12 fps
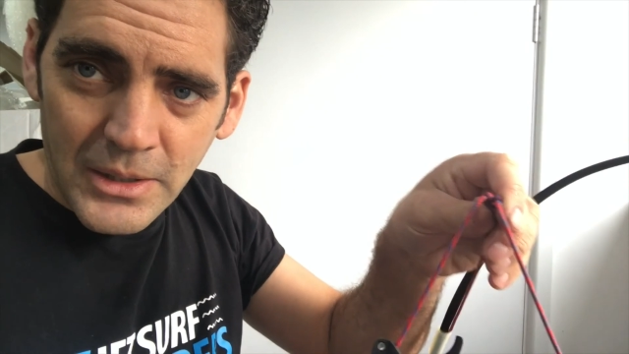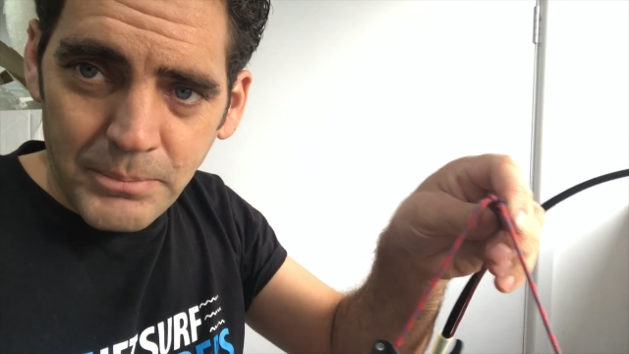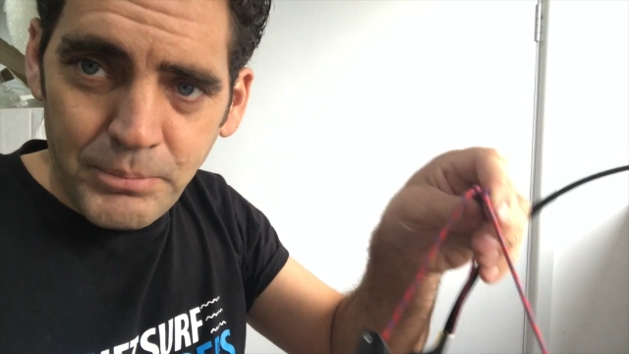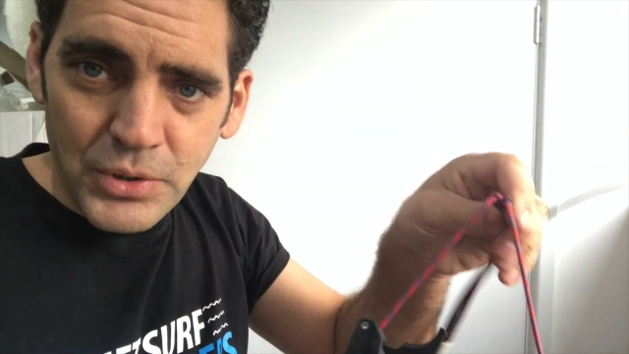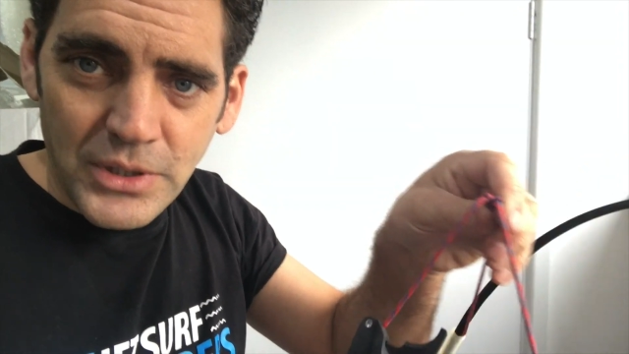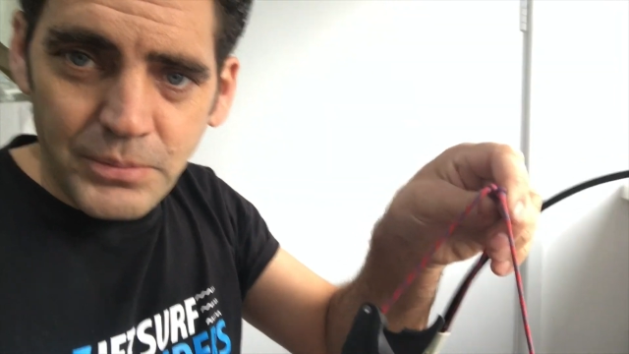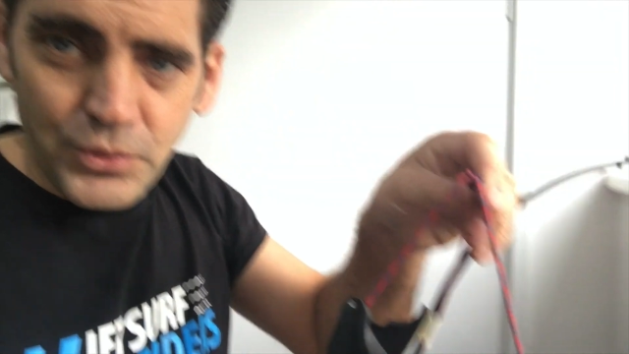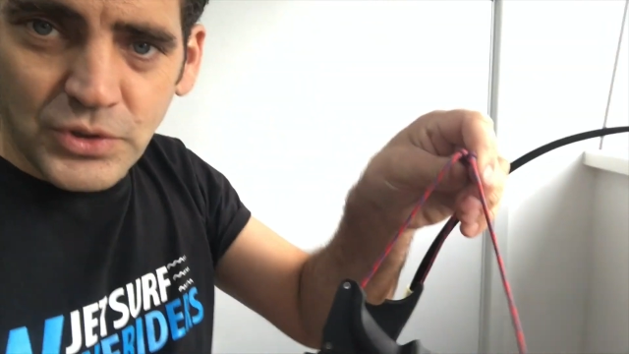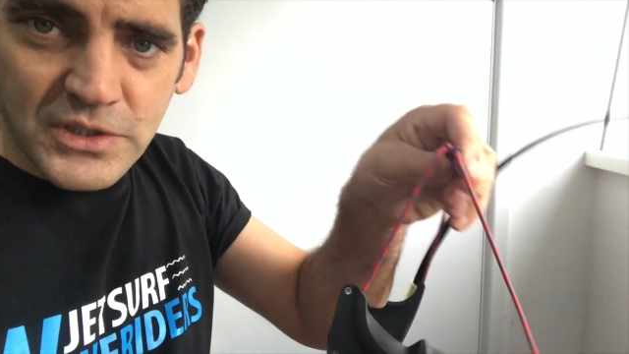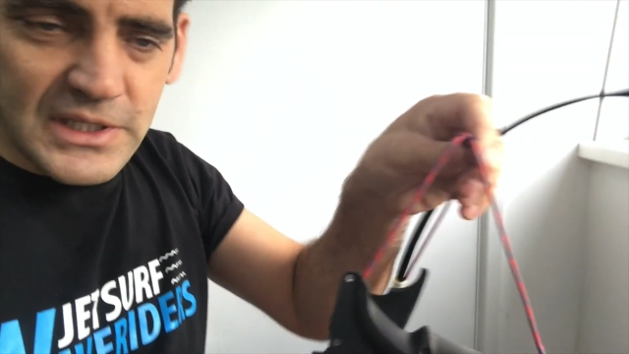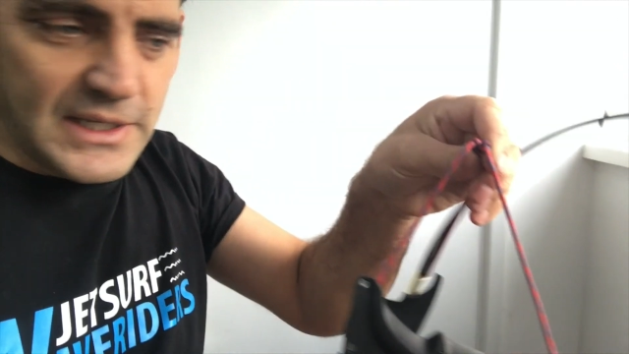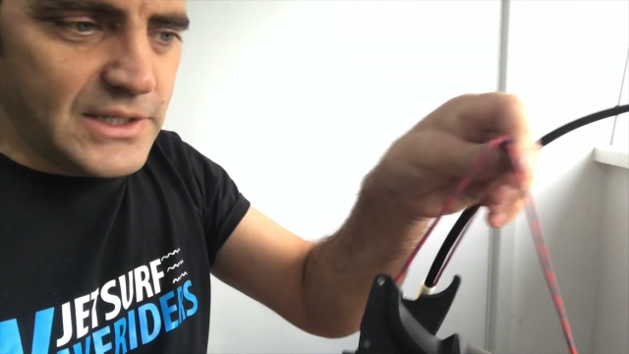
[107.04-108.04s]
boogie
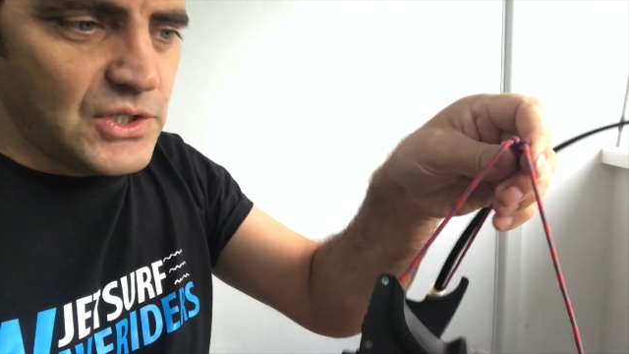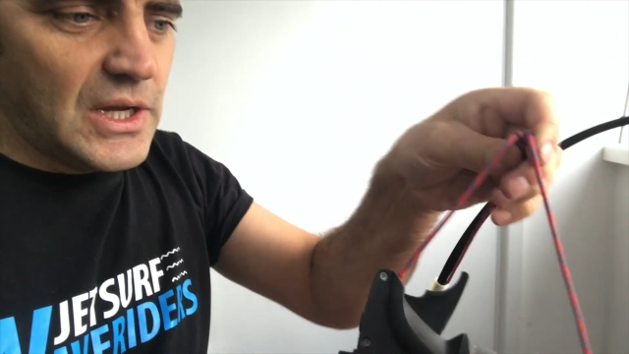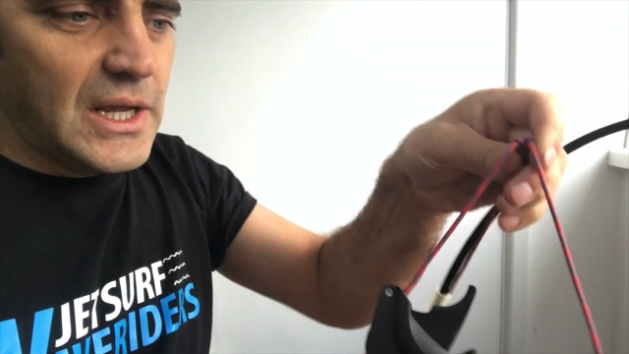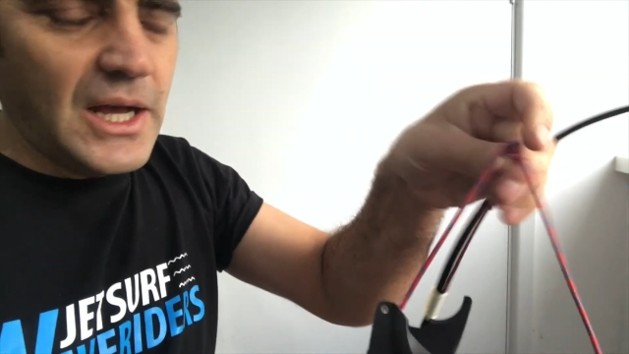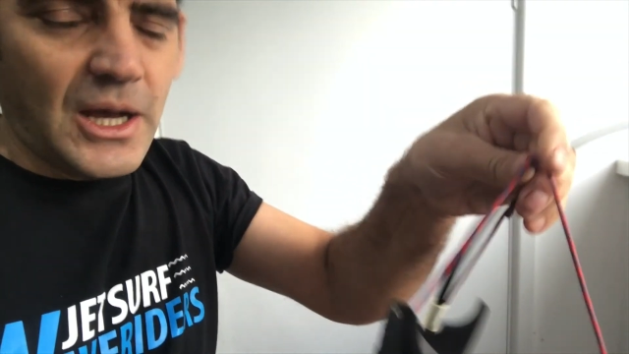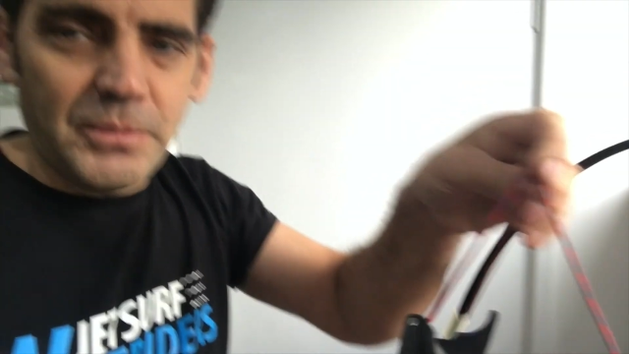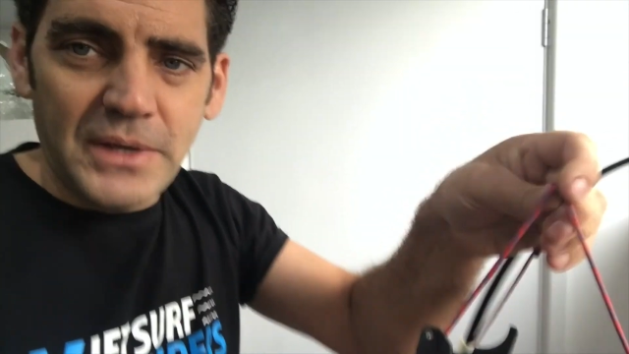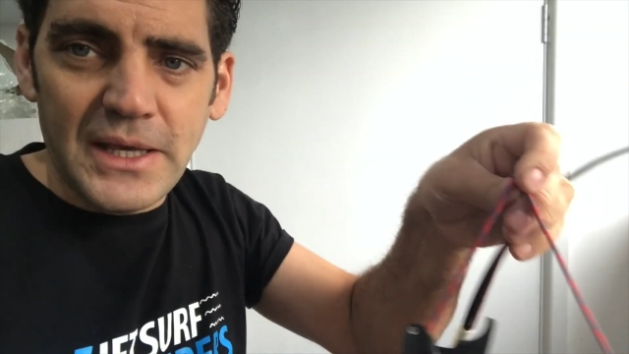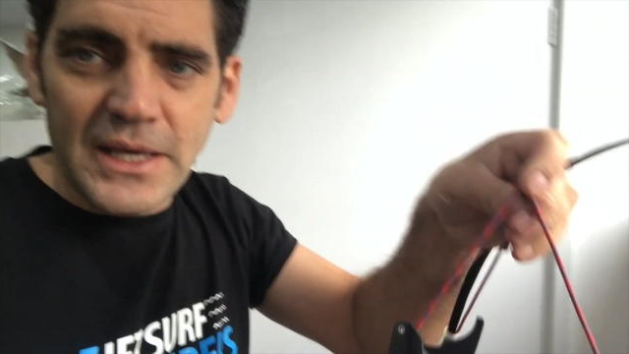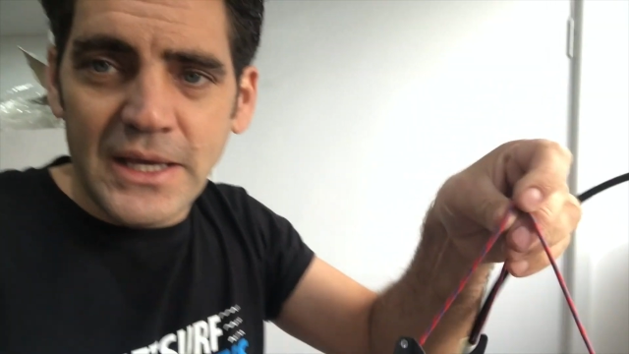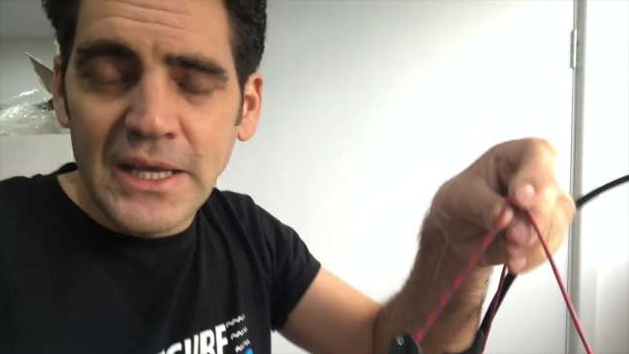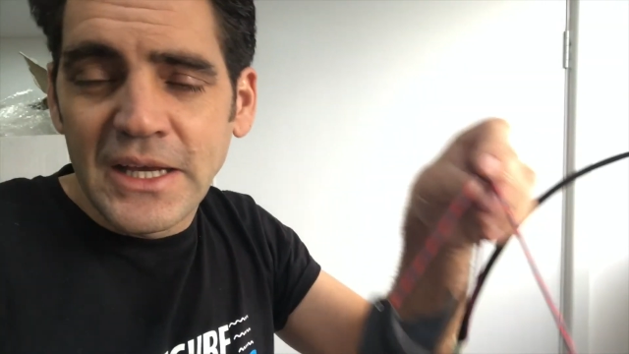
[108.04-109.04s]
boarders leash up
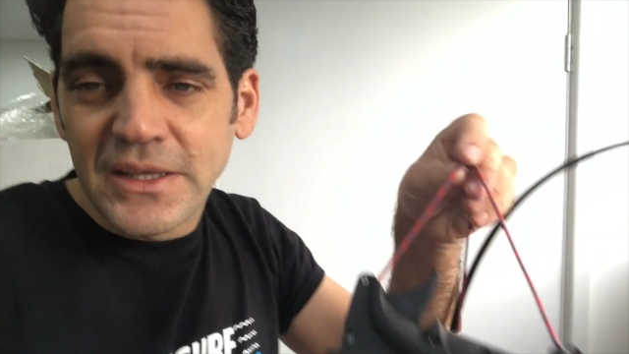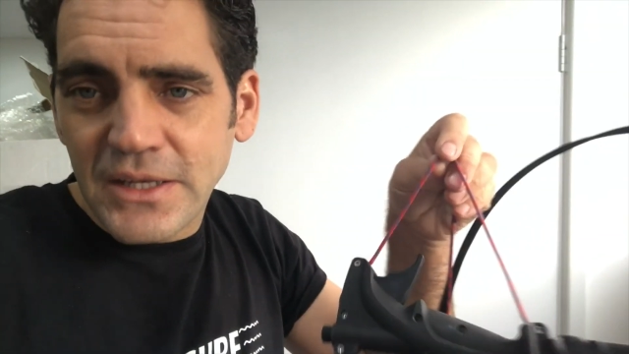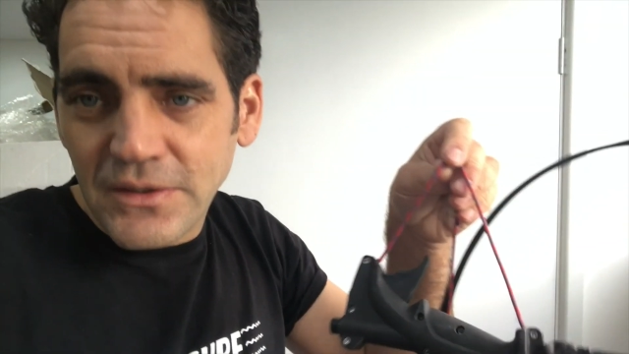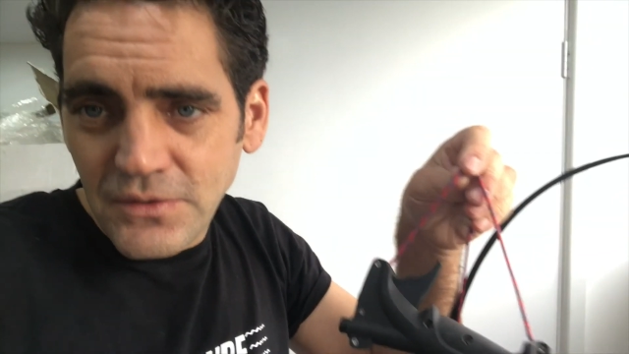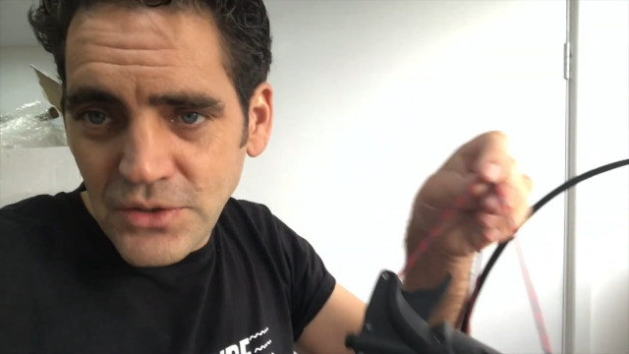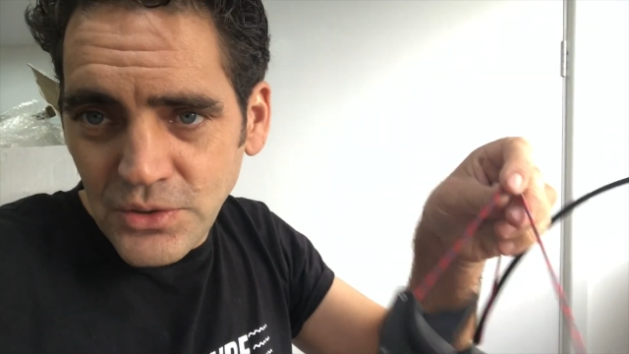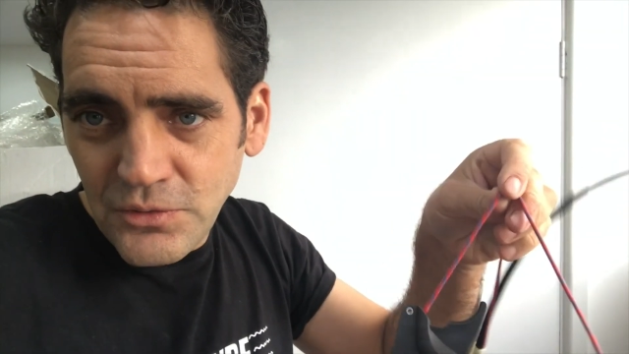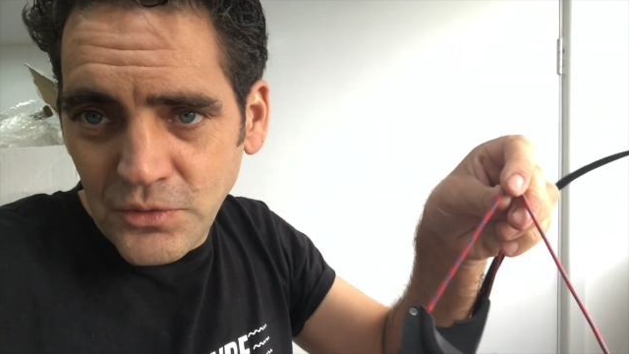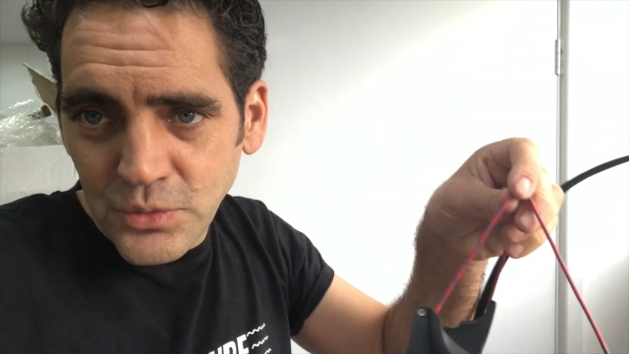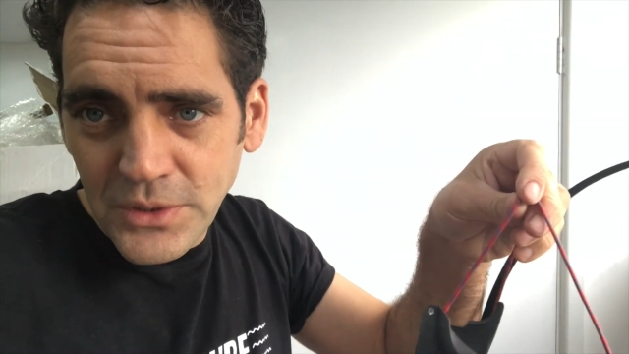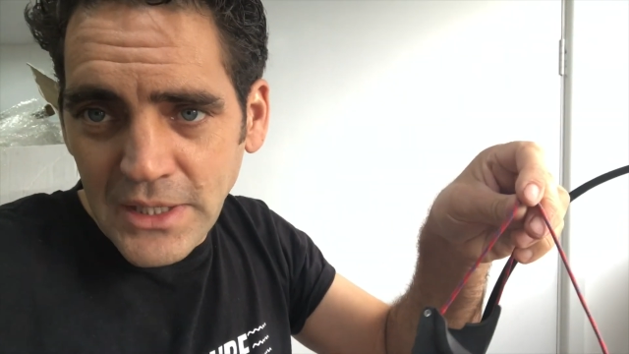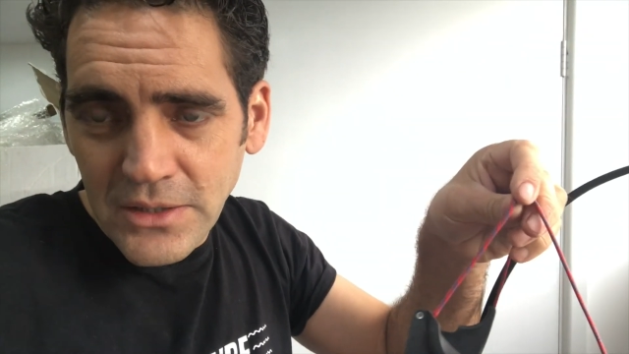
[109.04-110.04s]
here, and then if you do
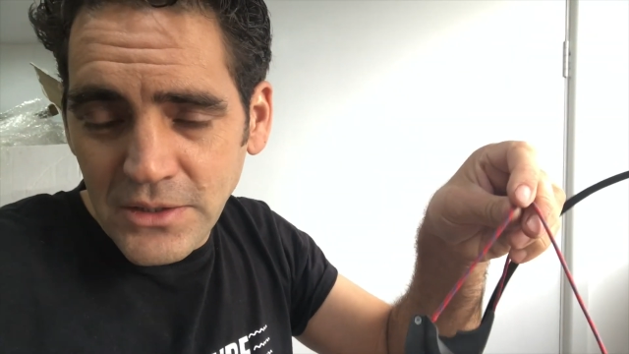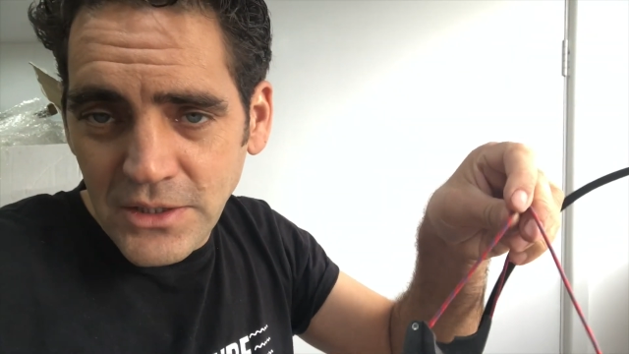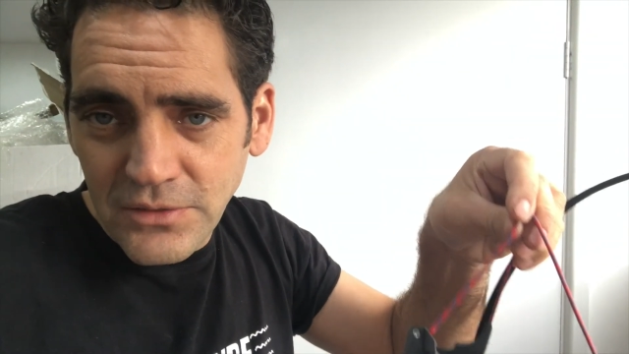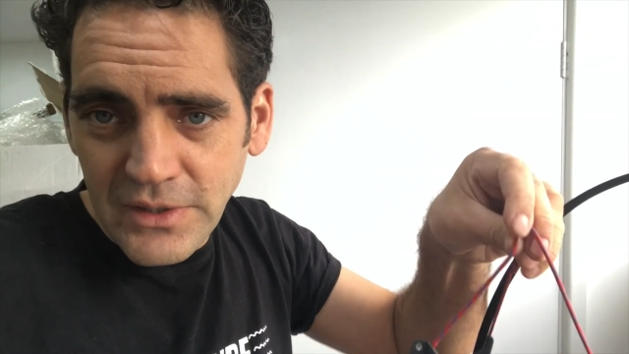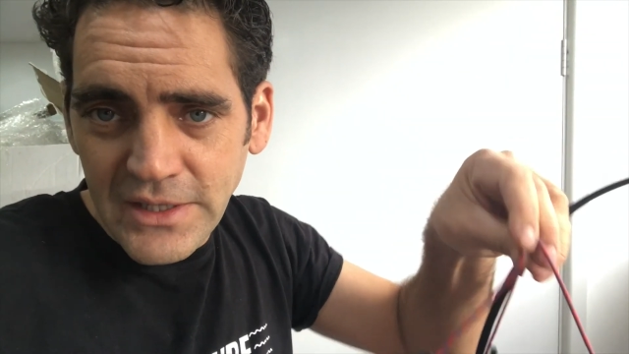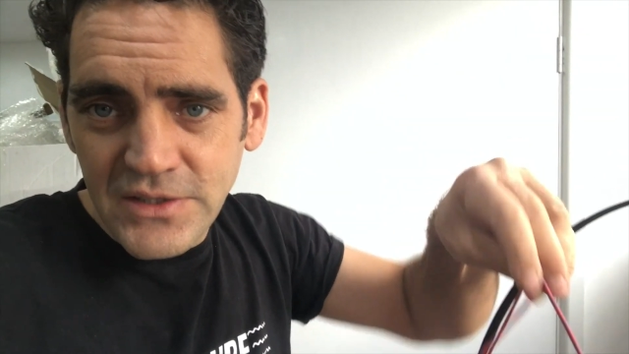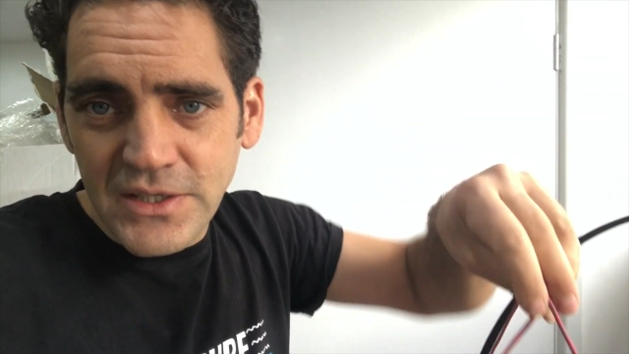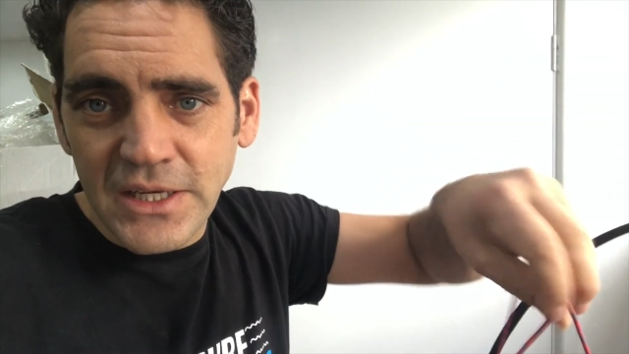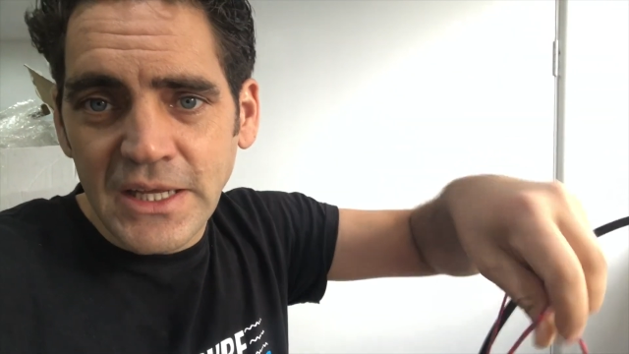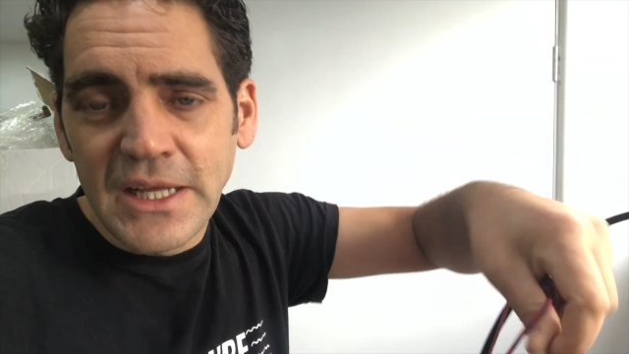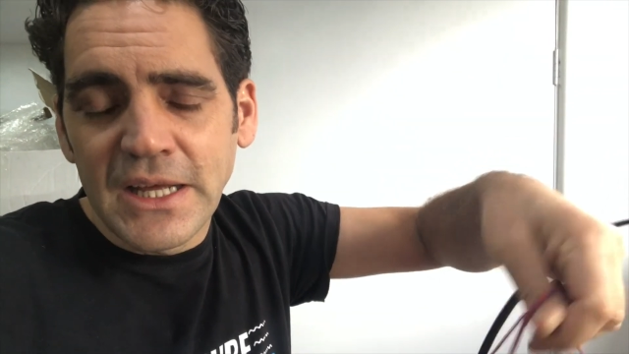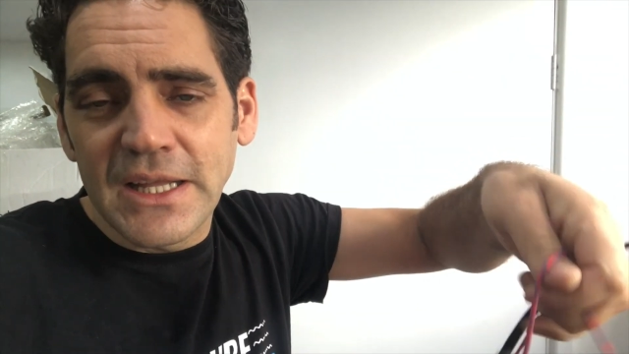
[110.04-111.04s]
fall down in your racing,